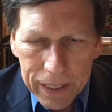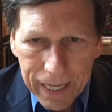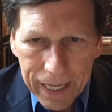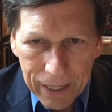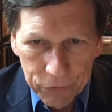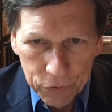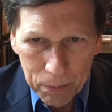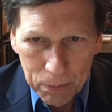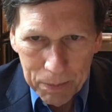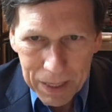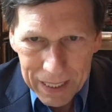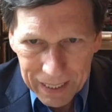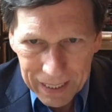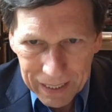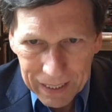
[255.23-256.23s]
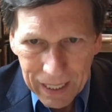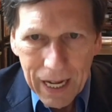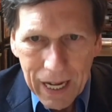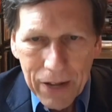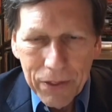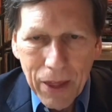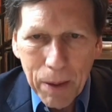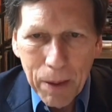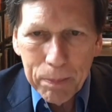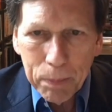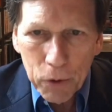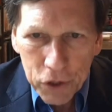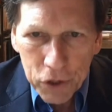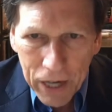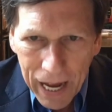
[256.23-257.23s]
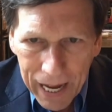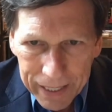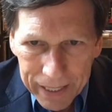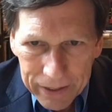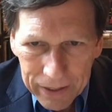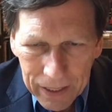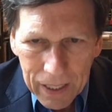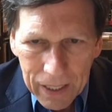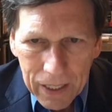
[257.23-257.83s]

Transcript: Council meeting that Bush had,